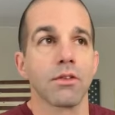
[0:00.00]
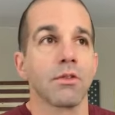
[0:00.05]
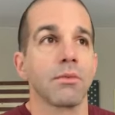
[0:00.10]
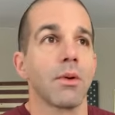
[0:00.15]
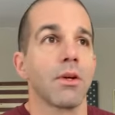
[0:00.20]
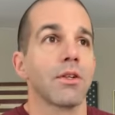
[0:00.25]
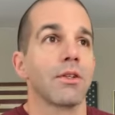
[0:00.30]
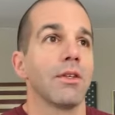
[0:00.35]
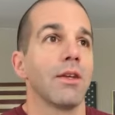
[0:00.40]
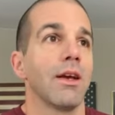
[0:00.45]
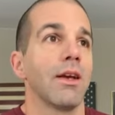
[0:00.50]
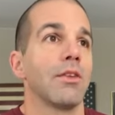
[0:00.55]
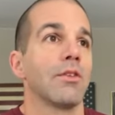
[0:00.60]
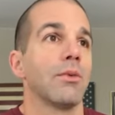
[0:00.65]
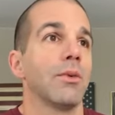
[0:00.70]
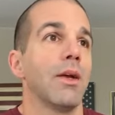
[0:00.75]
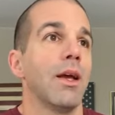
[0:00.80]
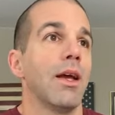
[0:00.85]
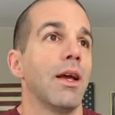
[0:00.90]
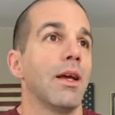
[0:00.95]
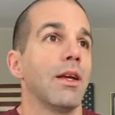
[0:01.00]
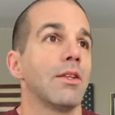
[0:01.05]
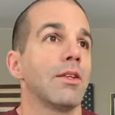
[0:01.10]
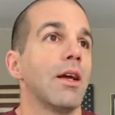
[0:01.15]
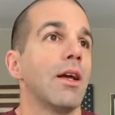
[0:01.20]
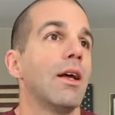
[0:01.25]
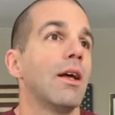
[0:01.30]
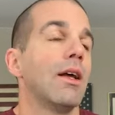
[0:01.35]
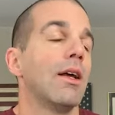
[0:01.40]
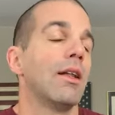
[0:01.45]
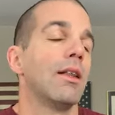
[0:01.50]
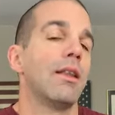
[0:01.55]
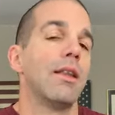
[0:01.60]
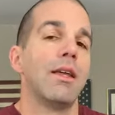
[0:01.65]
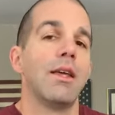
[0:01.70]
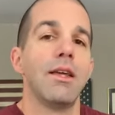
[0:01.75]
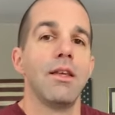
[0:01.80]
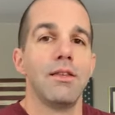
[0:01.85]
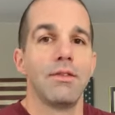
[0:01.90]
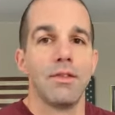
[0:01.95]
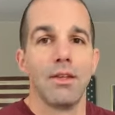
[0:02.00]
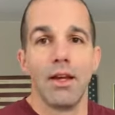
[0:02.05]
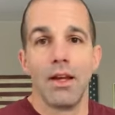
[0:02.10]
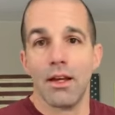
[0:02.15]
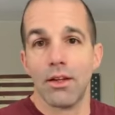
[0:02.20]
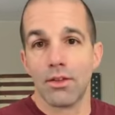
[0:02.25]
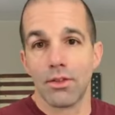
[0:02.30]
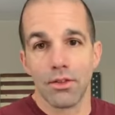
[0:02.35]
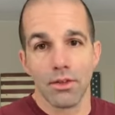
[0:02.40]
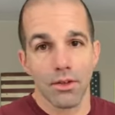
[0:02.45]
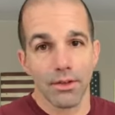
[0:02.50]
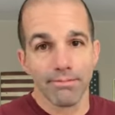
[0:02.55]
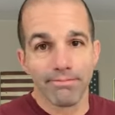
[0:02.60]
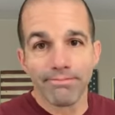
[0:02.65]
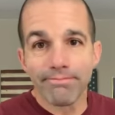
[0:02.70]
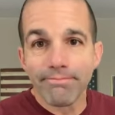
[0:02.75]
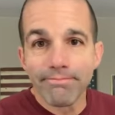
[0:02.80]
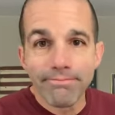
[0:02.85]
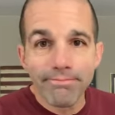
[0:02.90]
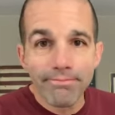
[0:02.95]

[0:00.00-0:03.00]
especially as we age. The easy answer,